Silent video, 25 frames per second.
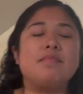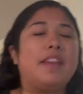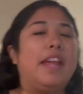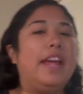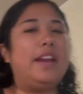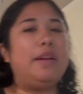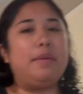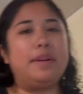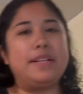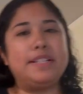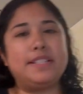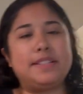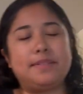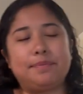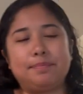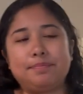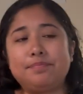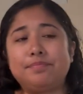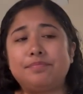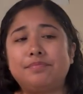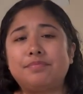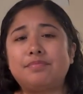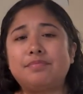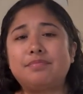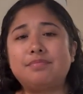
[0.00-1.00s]
Anyways,
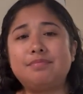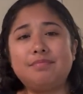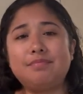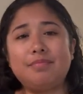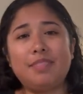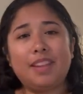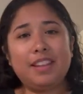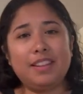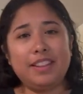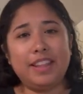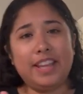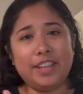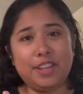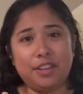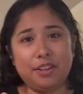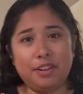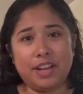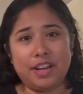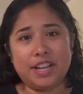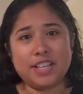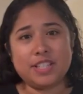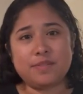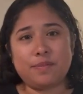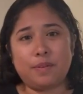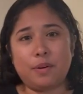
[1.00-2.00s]
thank you
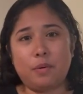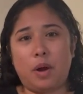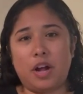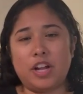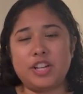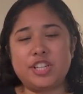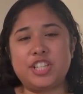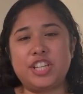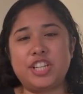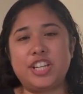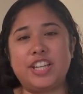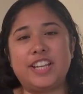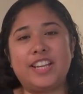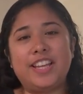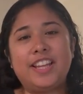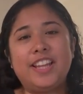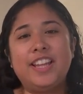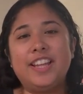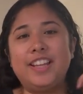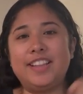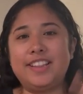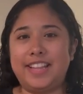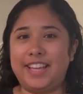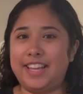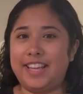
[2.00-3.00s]
guys for watching.
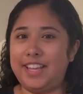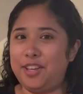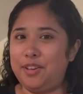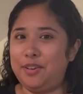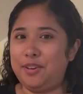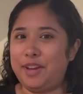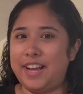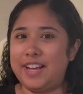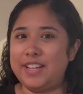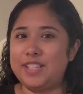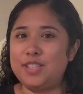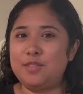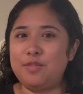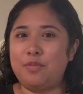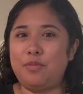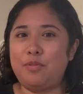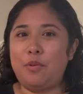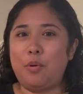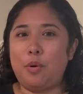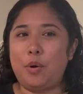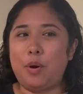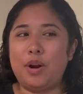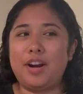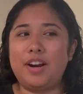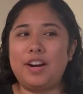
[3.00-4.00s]
Thank you guys
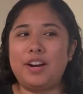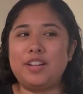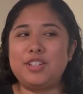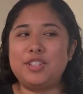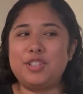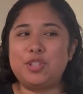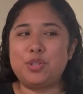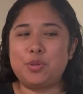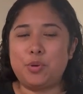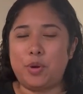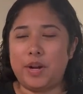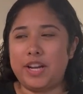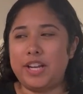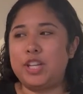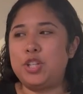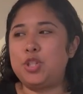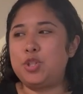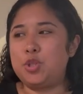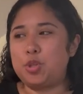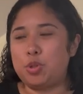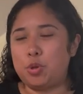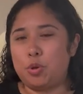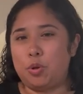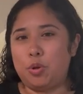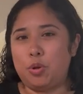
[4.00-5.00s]
for joining
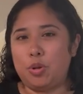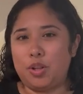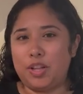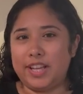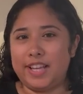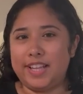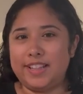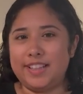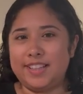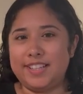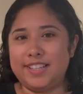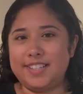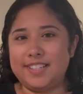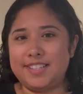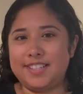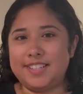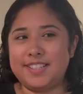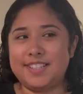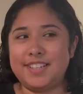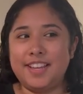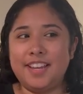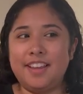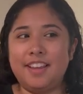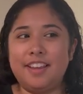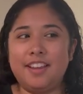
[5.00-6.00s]
Joel in this
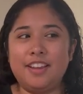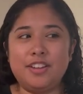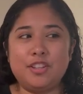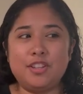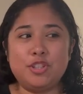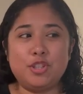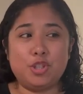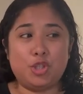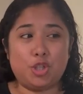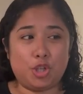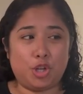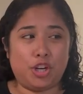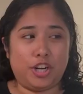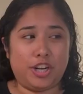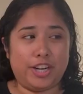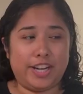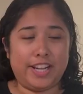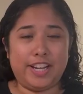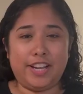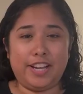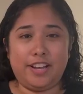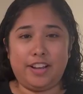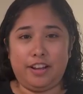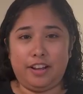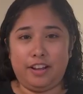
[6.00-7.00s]

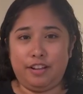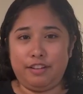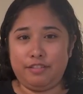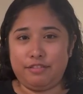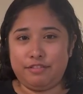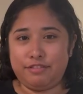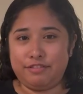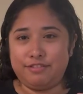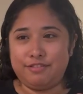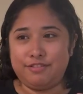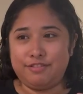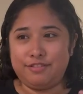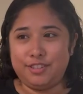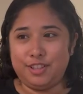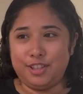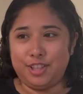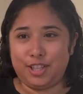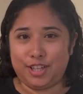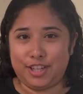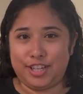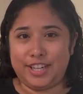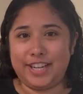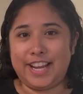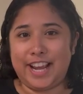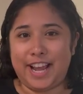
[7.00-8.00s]
journey of
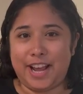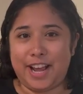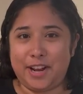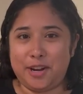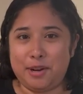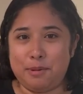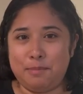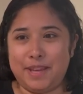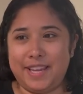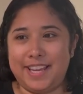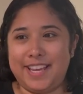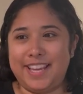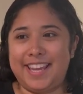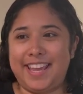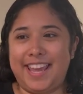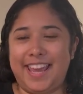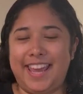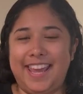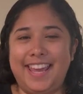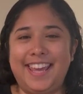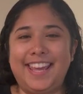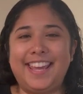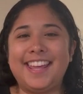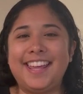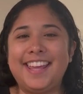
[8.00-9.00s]
learning how to make a
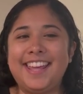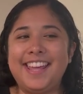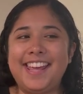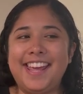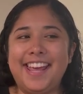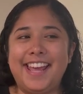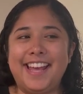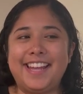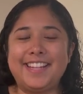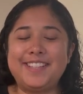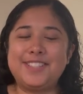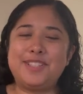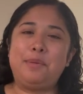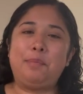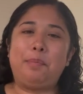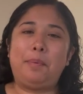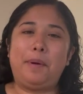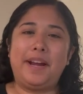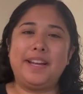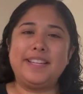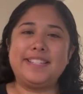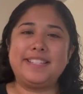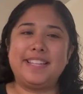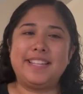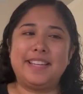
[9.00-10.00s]
cake and
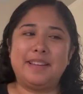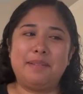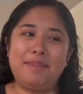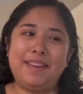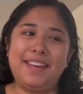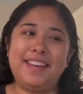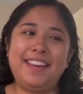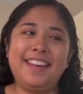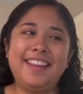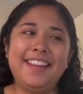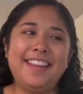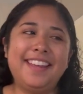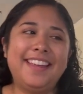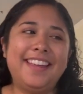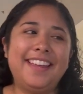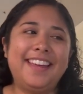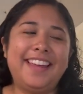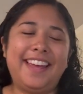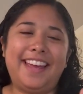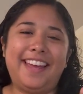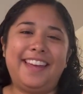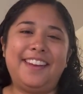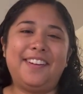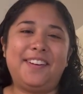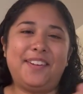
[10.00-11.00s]
surprising me.
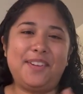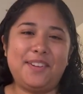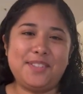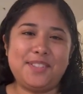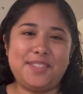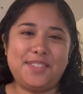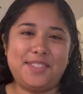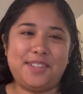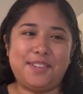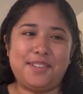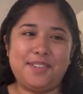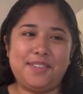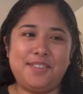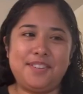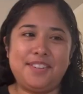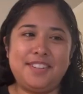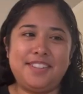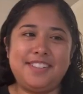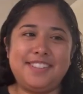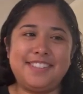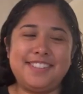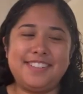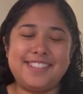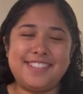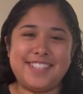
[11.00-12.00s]
And also
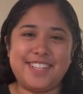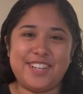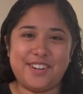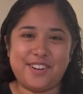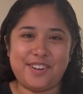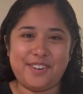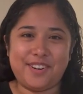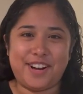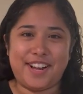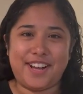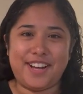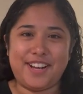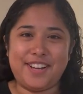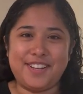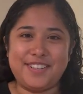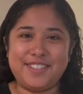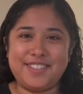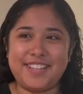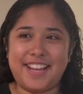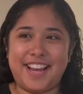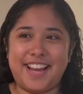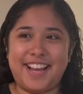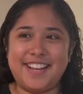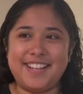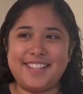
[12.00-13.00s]
stick around
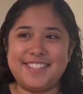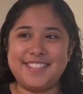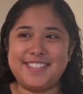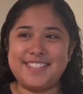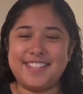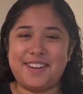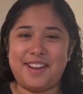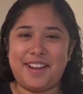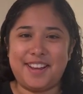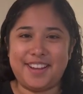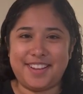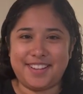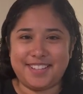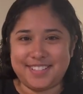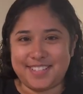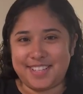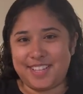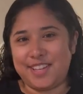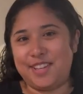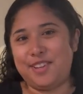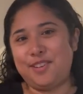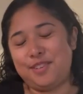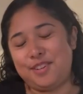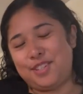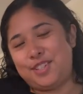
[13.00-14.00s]
as I
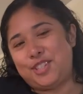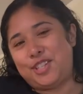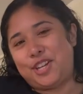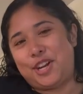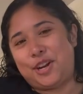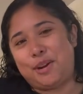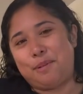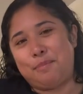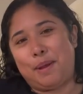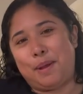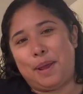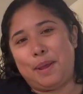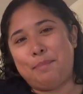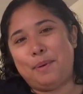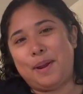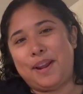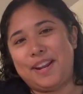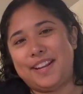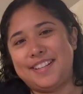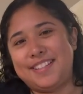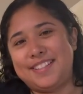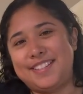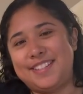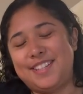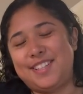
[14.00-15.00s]
continue to share my
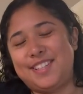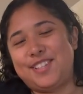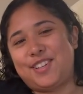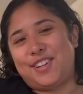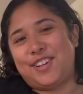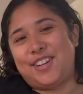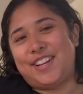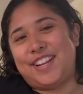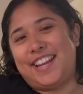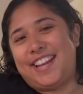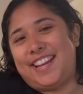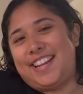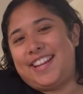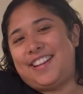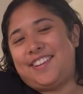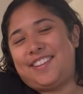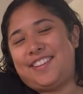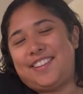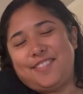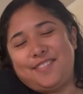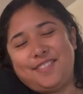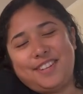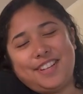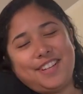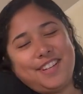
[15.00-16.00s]
pregnancy journey. And now
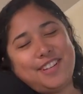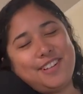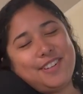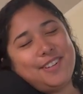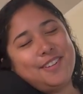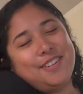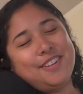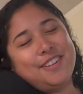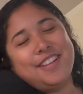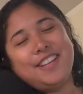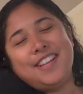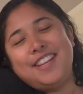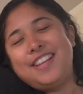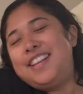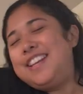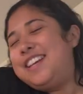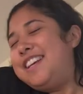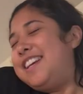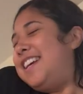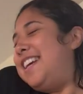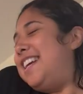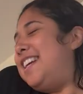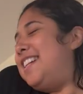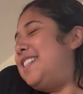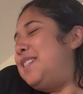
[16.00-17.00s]
that we know
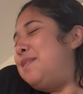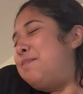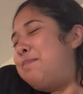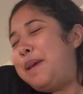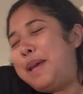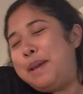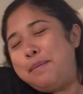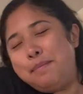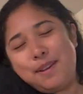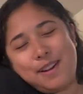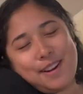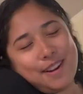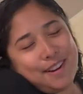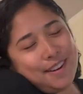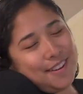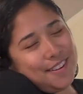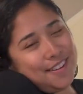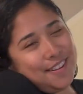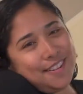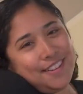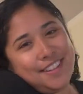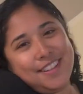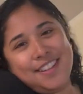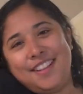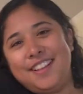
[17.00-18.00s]
it's baby
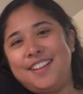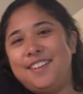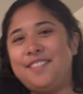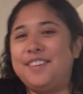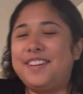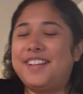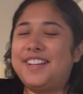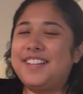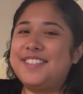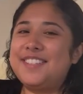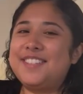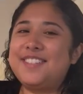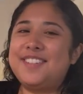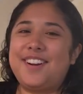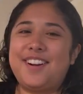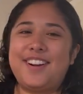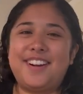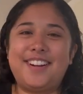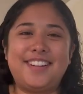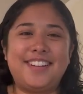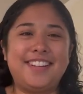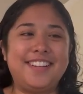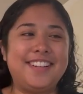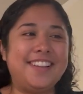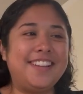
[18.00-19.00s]
girl, we can
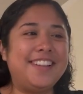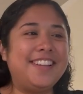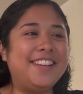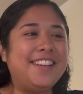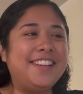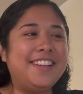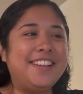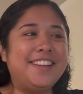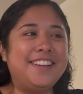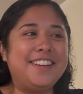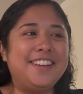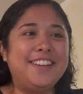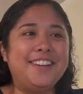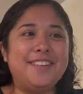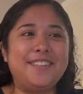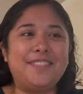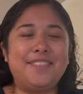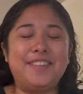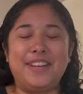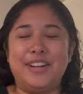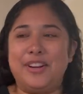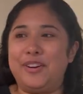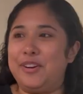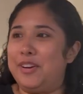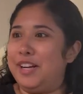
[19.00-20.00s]
start
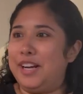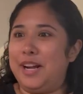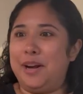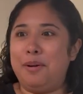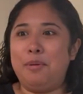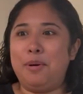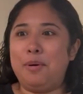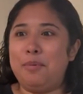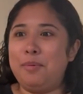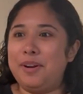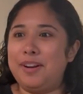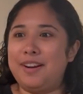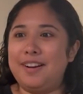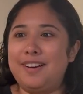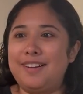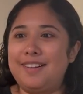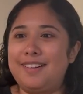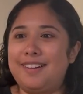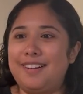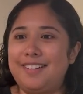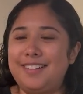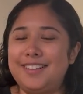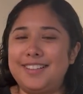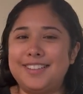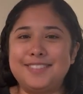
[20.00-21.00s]
figuring out what we're gonna
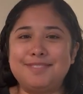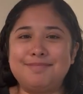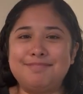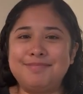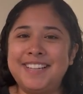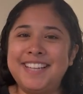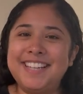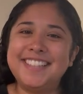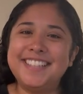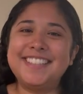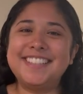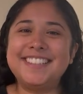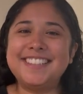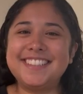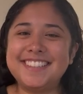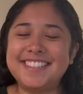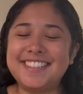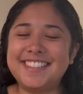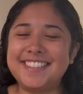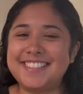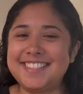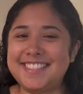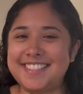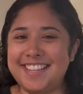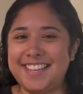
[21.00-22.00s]
call her.
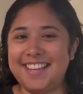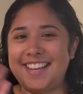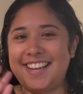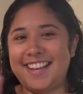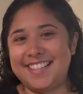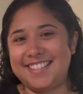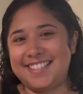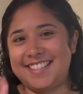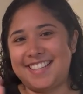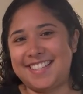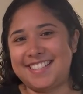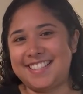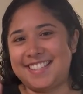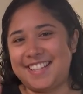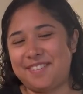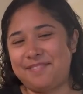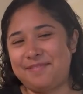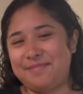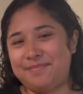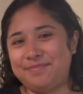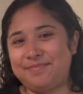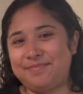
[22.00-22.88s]
See you guys next time.